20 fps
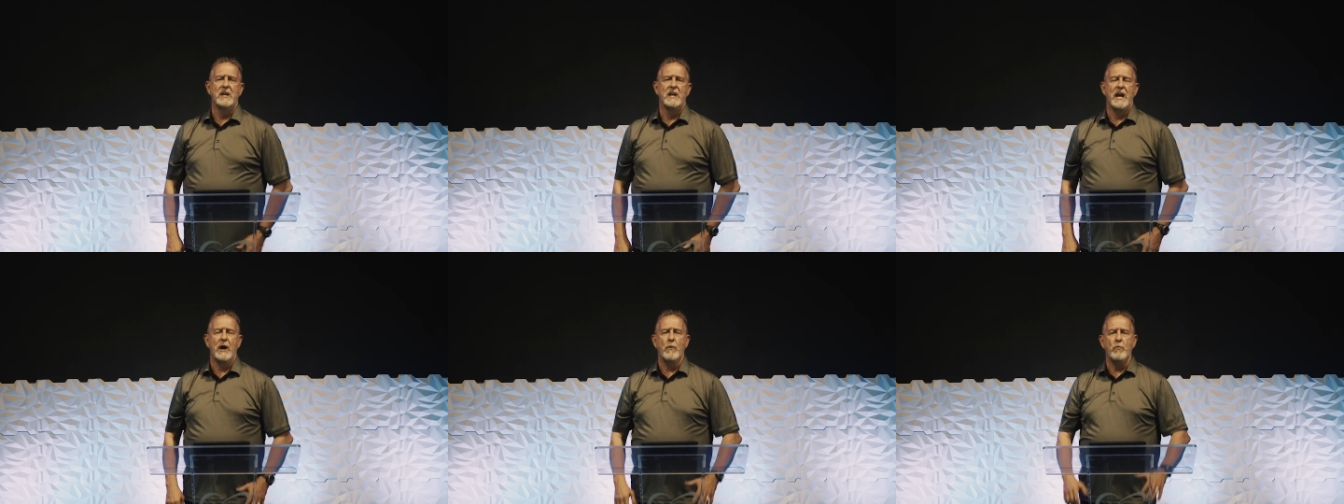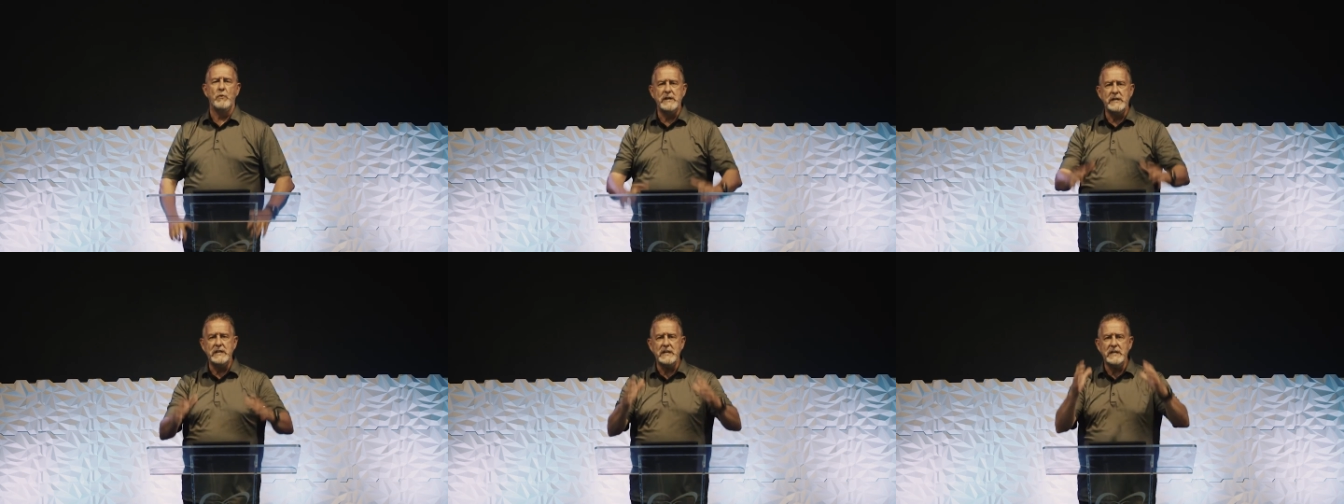And
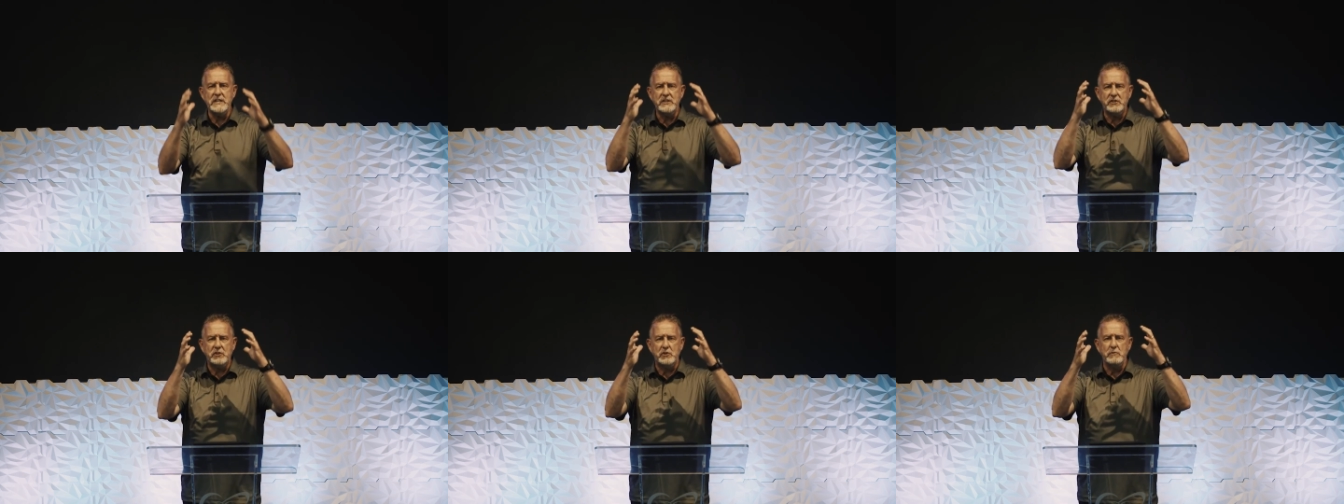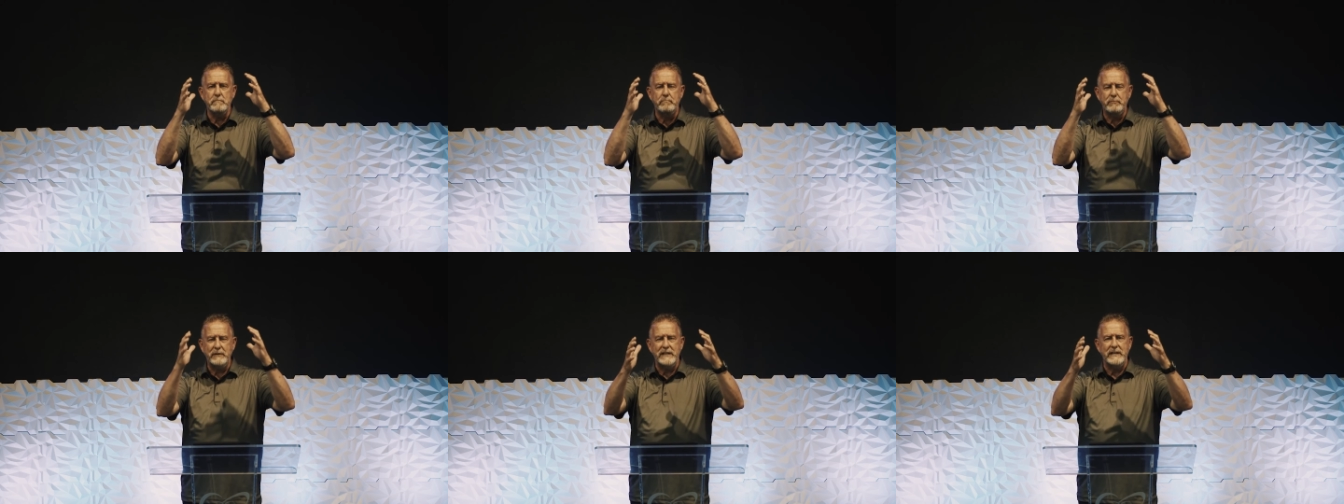we need to
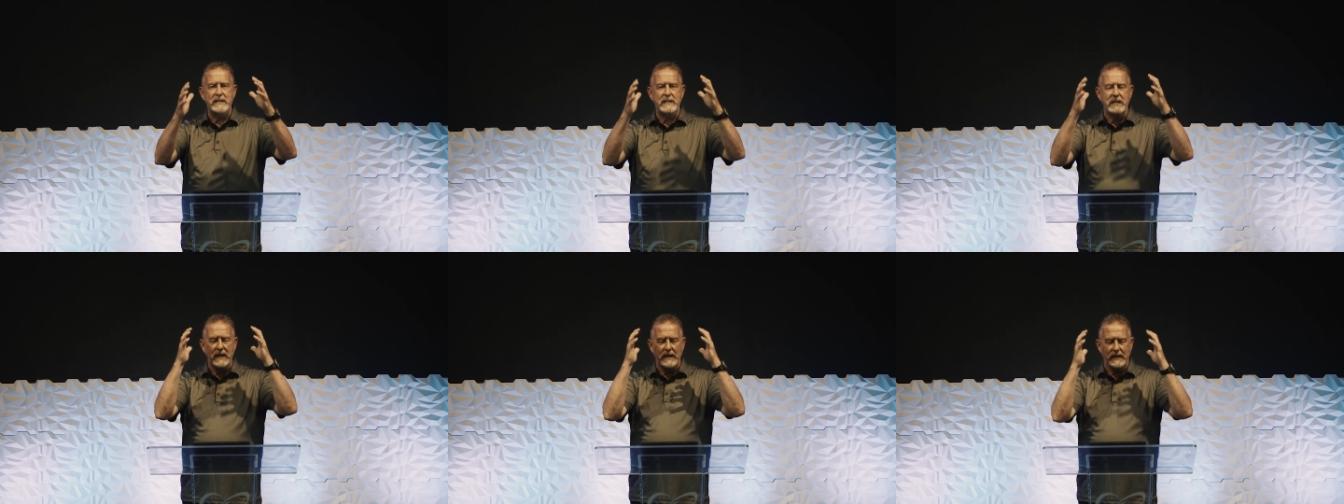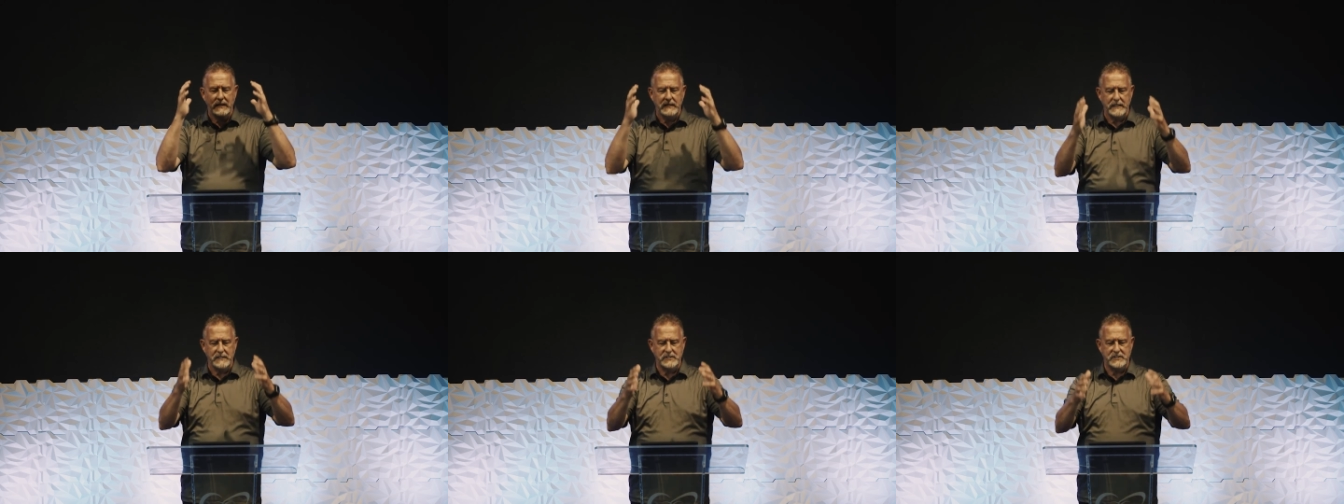be
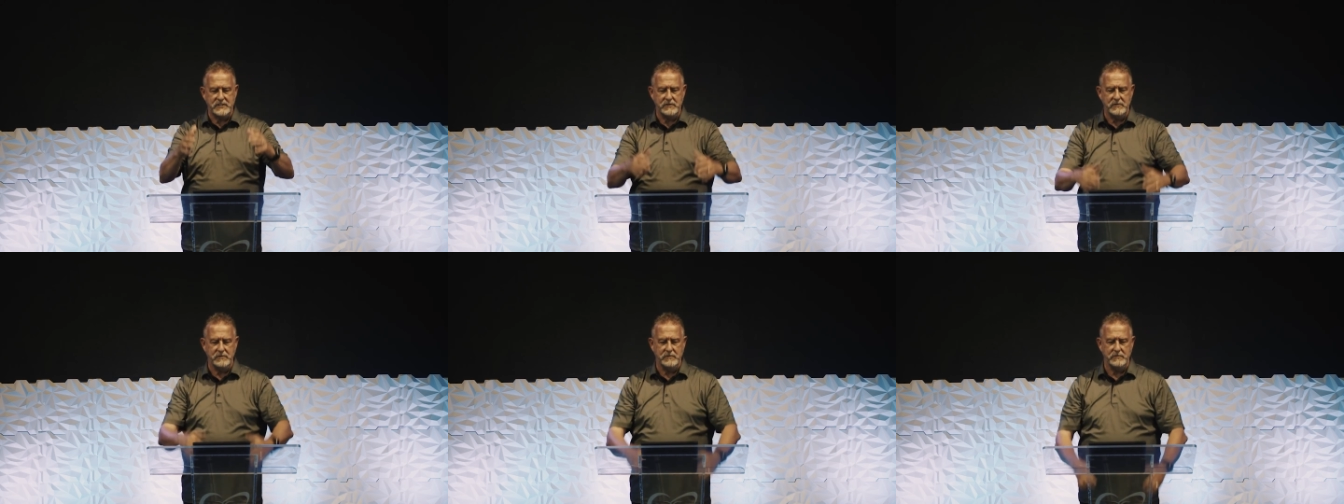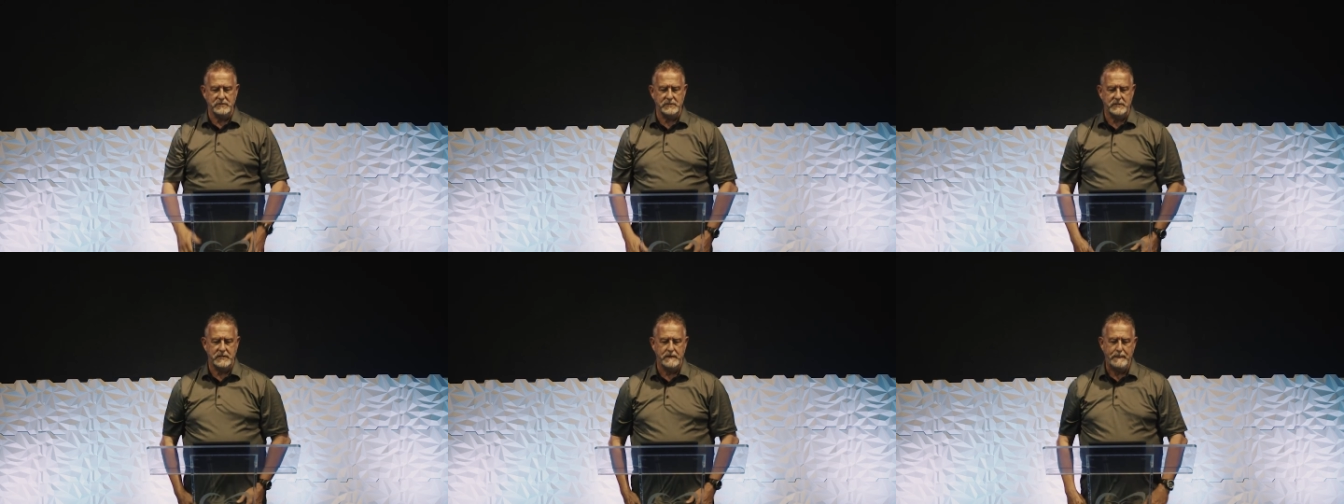
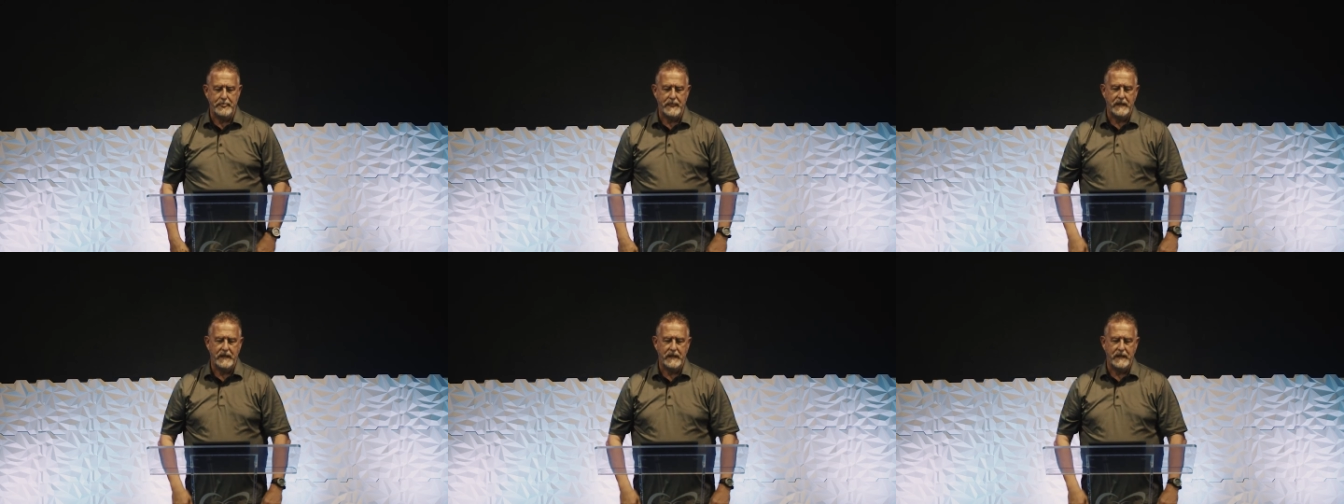listeners.